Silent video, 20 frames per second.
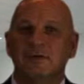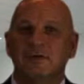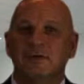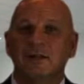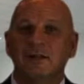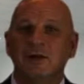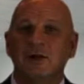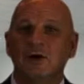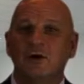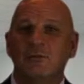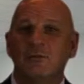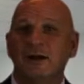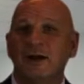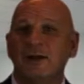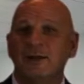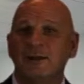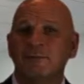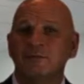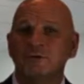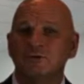Hello, my
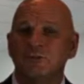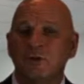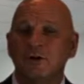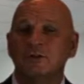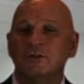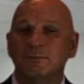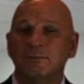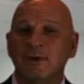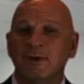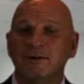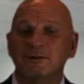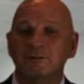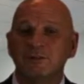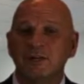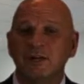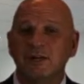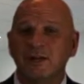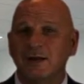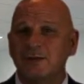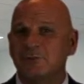name is Walt
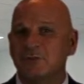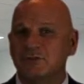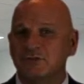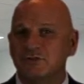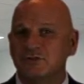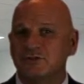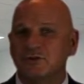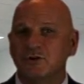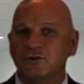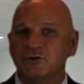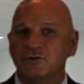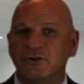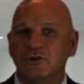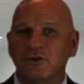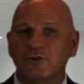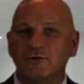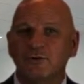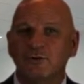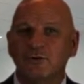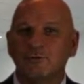Dobrowski and I'm with the Star
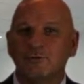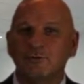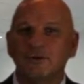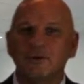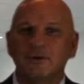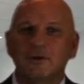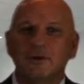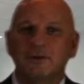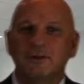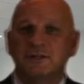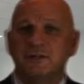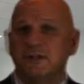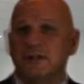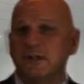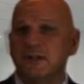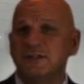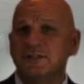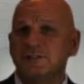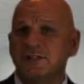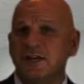Training Group.
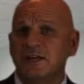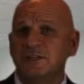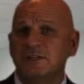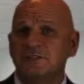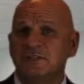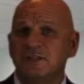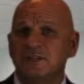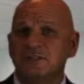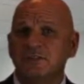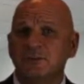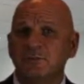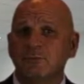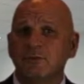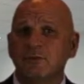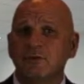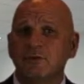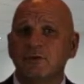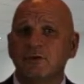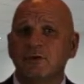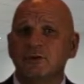Today is day 6 and we
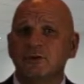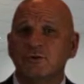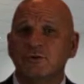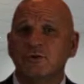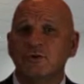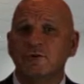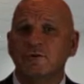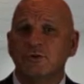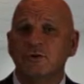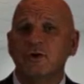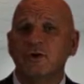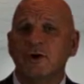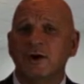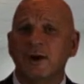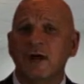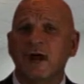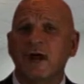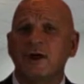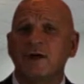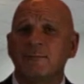are going to review
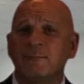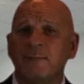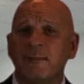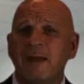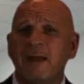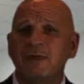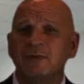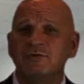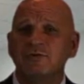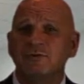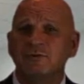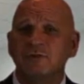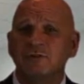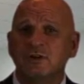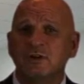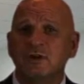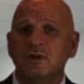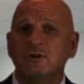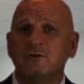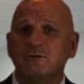on how to master
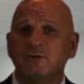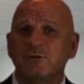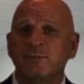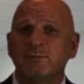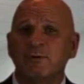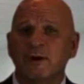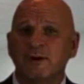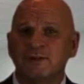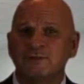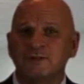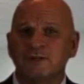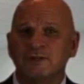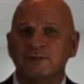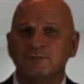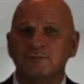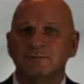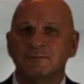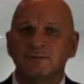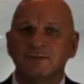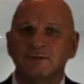the interview process.